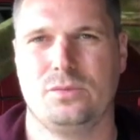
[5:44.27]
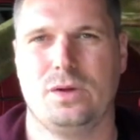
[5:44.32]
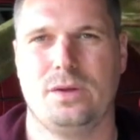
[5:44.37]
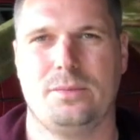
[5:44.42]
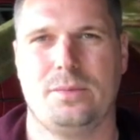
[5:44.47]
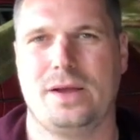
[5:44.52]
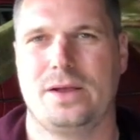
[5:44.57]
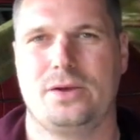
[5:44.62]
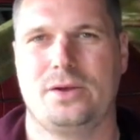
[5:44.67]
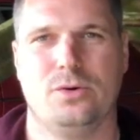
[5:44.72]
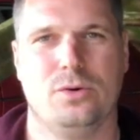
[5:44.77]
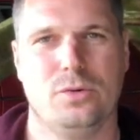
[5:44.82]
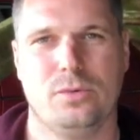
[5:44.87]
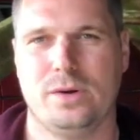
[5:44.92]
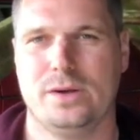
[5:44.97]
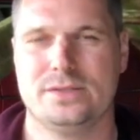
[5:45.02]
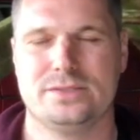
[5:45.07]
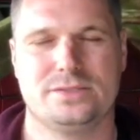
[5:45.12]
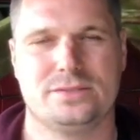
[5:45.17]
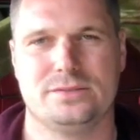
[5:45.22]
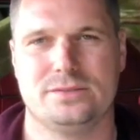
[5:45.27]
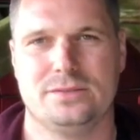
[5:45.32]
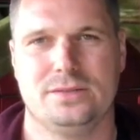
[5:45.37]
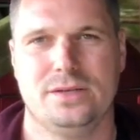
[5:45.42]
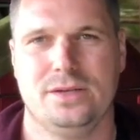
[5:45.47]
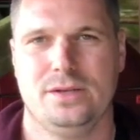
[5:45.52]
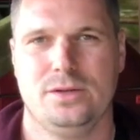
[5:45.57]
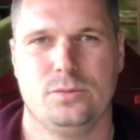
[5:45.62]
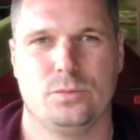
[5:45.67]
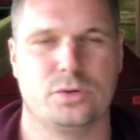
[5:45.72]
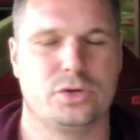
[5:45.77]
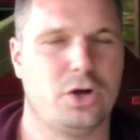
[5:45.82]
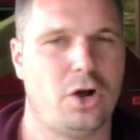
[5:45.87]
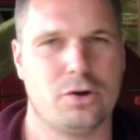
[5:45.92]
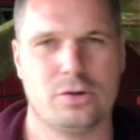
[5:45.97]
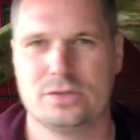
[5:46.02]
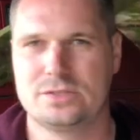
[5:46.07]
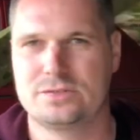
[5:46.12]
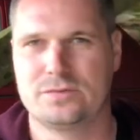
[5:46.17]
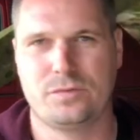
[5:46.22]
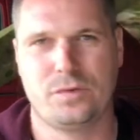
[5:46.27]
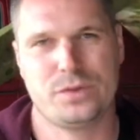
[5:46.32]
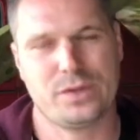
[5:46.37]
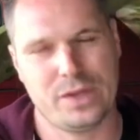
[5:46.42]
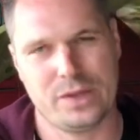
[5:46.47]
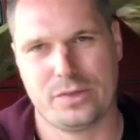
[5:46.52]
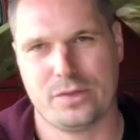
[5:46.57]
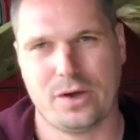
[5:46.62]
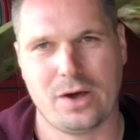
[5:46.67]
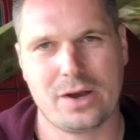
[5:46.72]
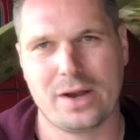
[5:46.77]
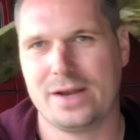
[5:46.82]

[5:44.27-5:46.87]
what my goal was, regardless of what they thought.